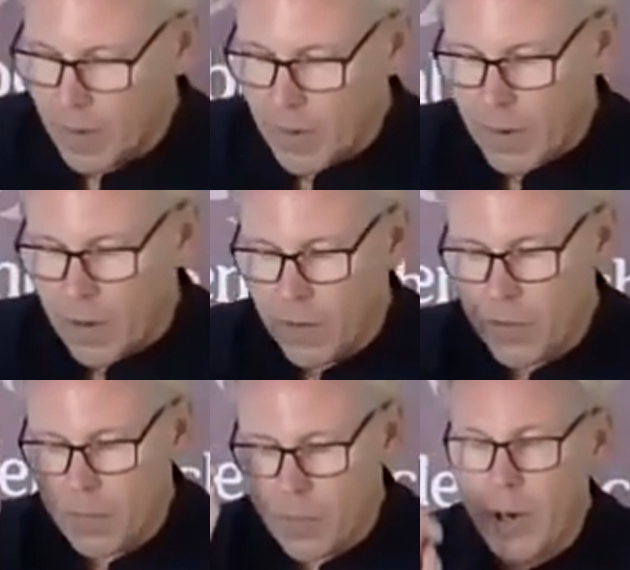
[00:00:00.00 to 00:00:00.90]
of
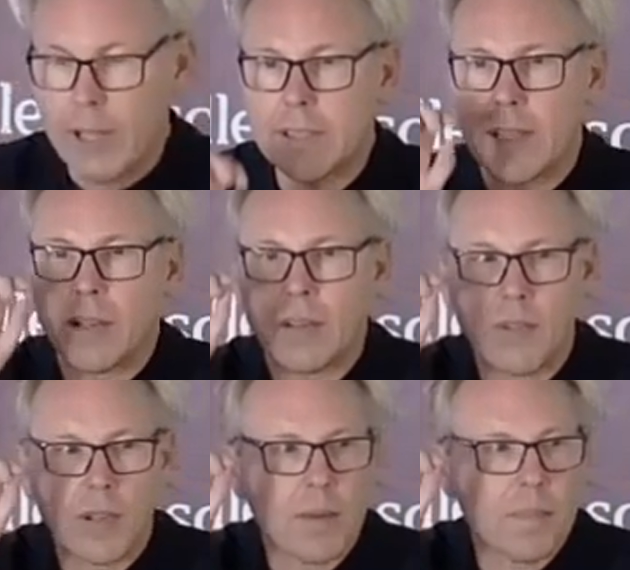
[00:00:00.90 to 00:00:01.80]
the breakdown
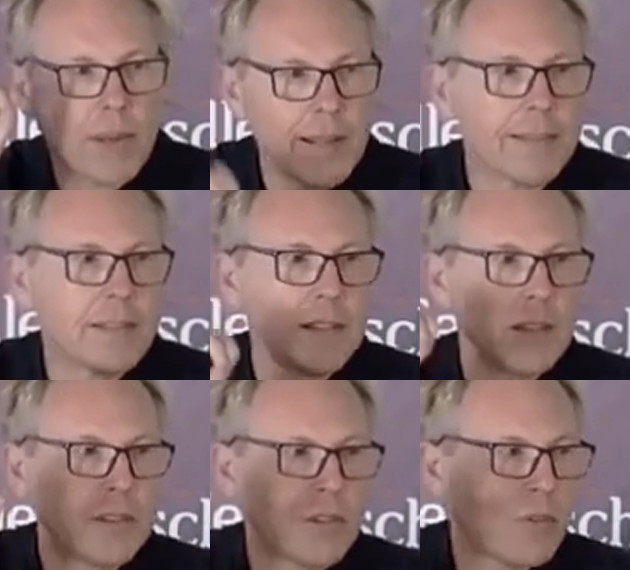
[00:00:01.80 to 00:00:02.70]
of the
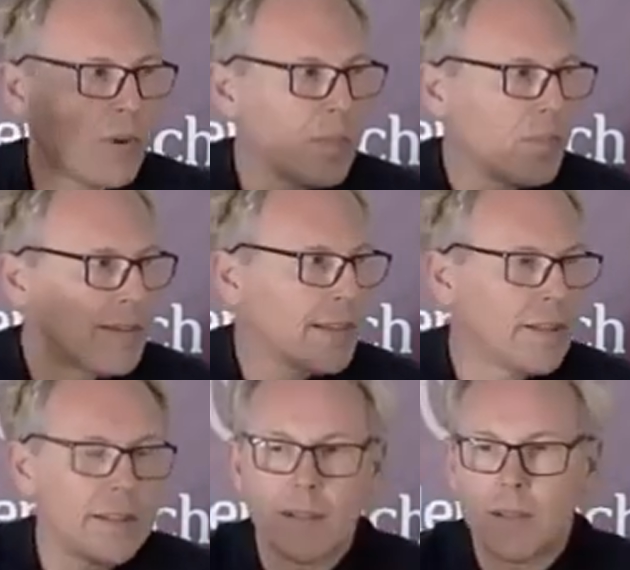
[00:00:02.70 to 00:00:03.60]
capacity to
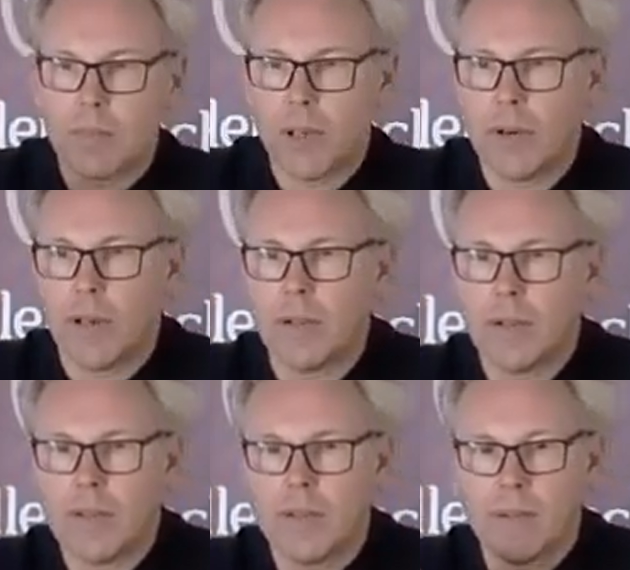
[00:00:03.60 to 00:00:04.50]
represent
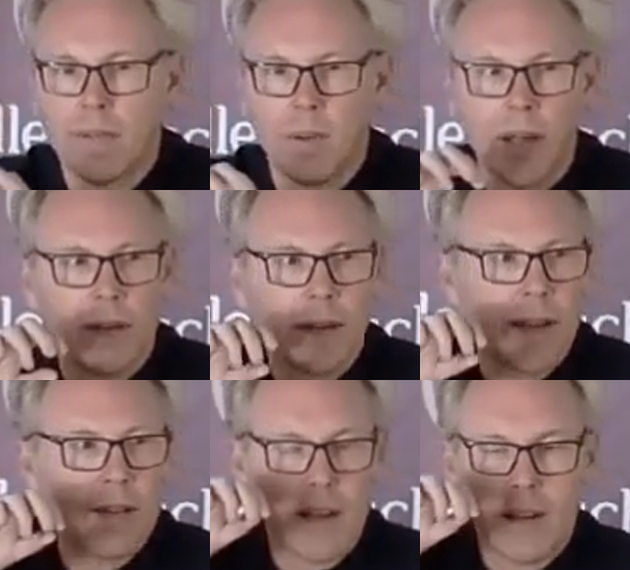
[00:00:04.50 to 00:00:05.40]
experience? And,
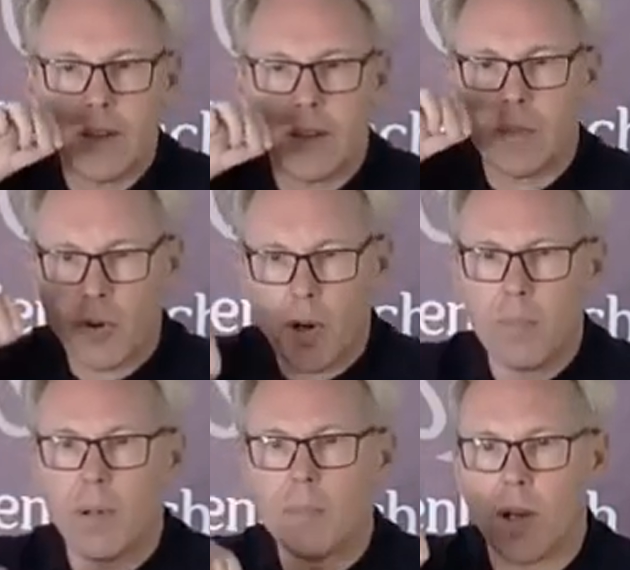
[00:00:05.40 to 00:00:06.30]
and, and it's a
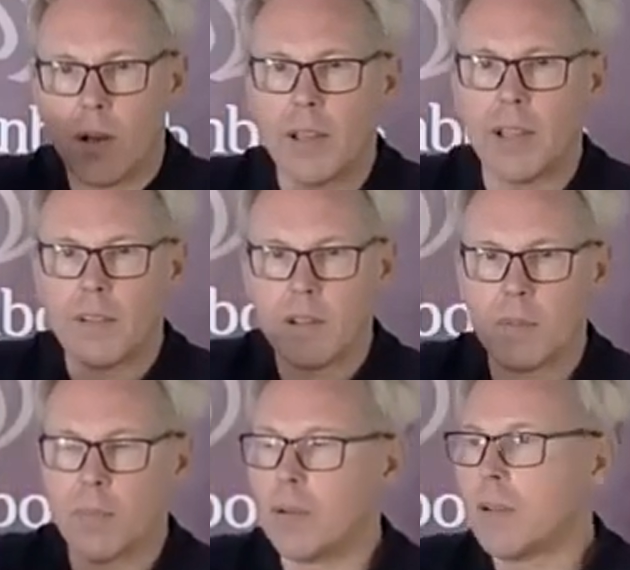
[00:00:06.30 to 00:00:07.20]
problem in
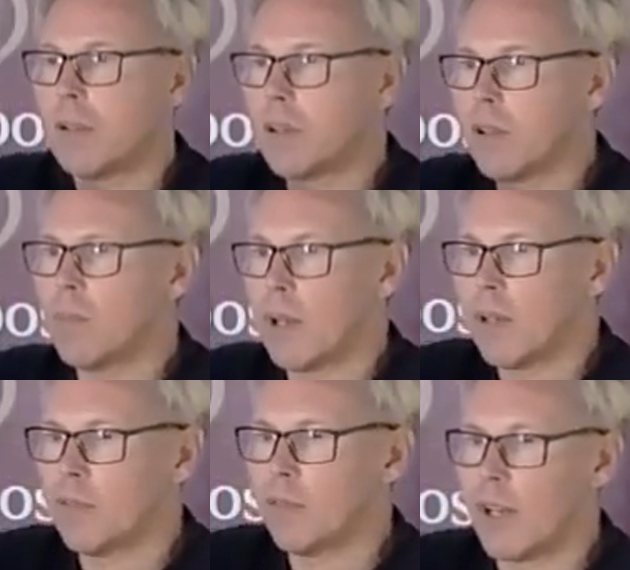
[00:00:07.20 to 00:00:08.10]
the, in the
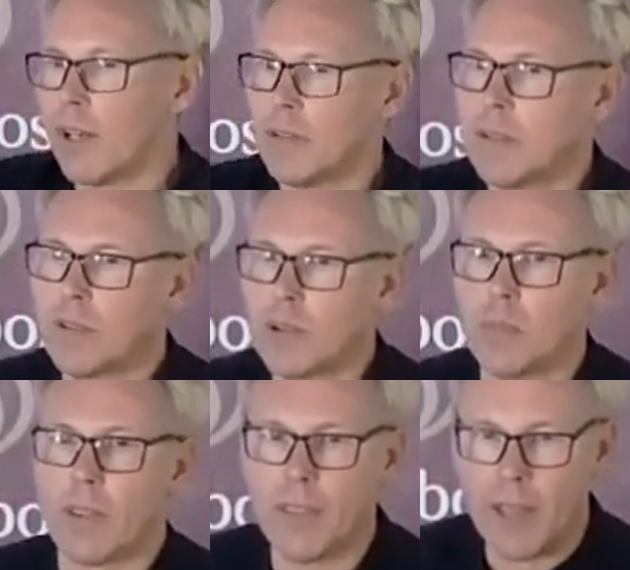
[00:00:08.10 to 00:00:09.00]
domain of violence and
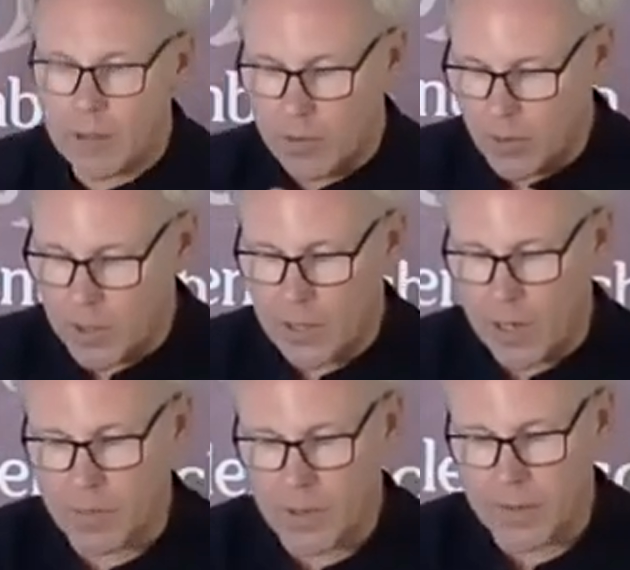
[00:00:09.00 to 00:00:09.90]
trauma. That's where it
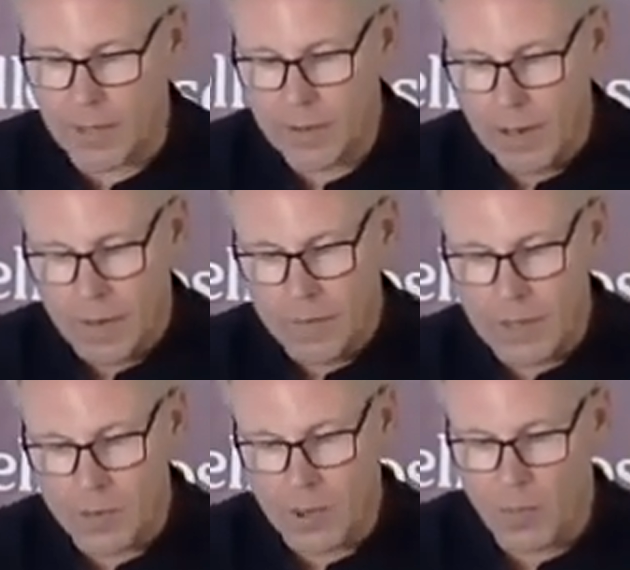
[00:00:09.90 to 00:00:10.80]
happens, that,
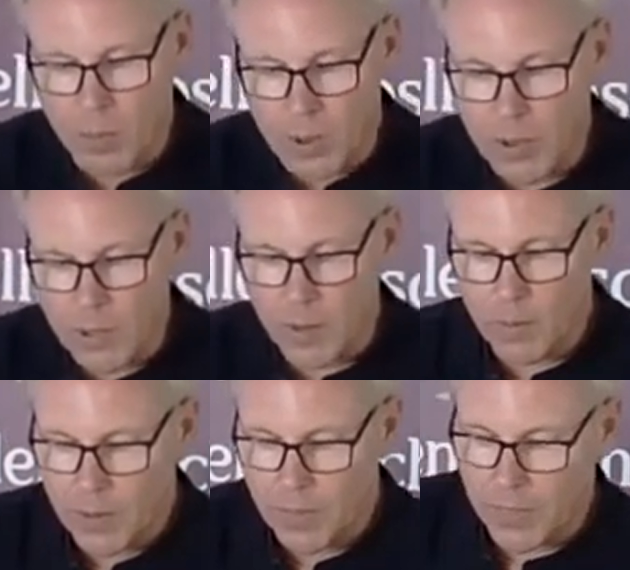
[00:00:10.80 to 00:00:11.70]
that we are
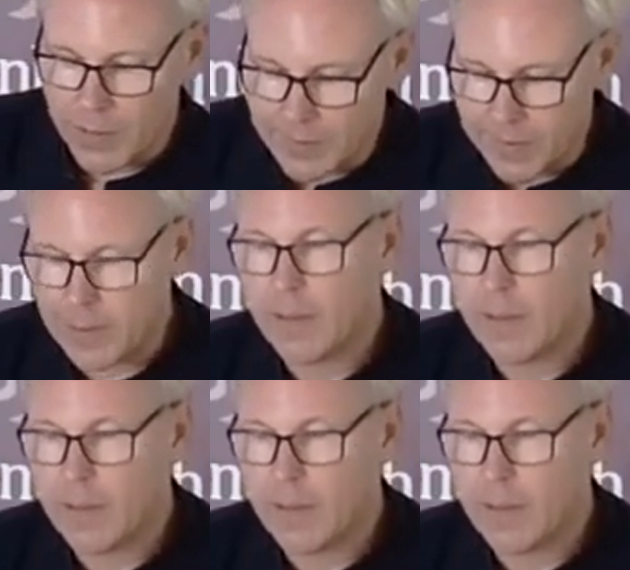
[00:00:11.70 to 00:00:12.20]
working with this,